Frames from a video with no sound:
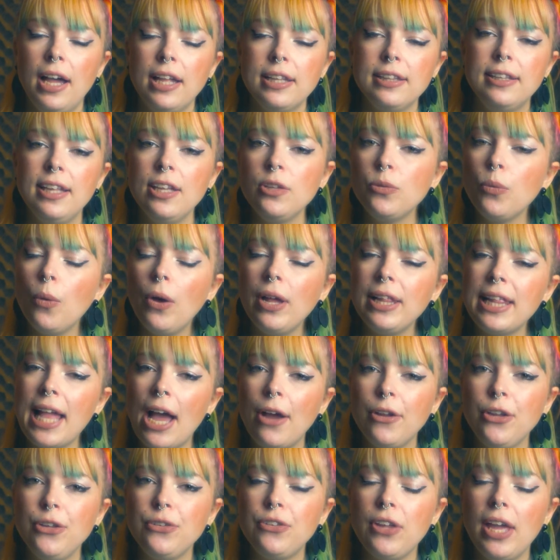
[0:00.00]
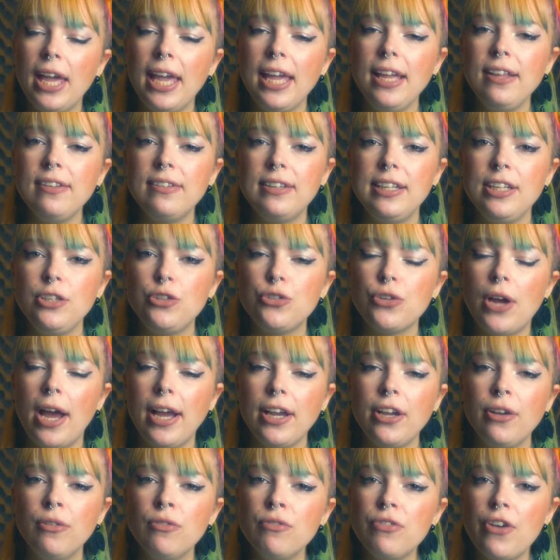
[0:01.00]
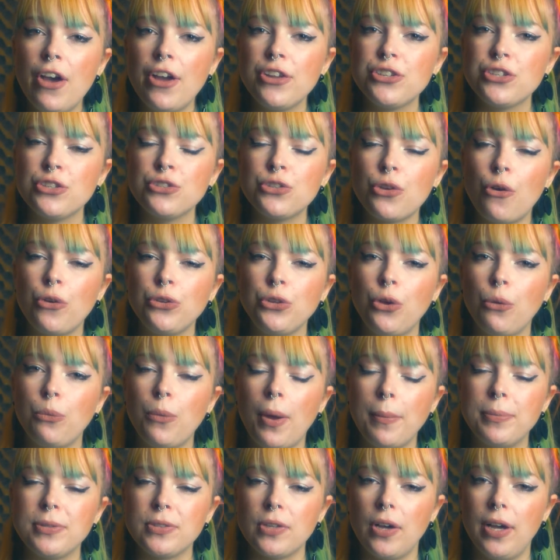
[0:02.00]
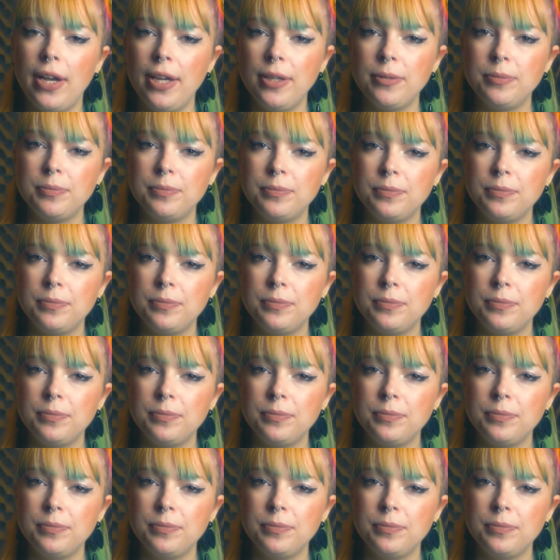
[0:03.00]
This will allow you to easily track conversions on your website.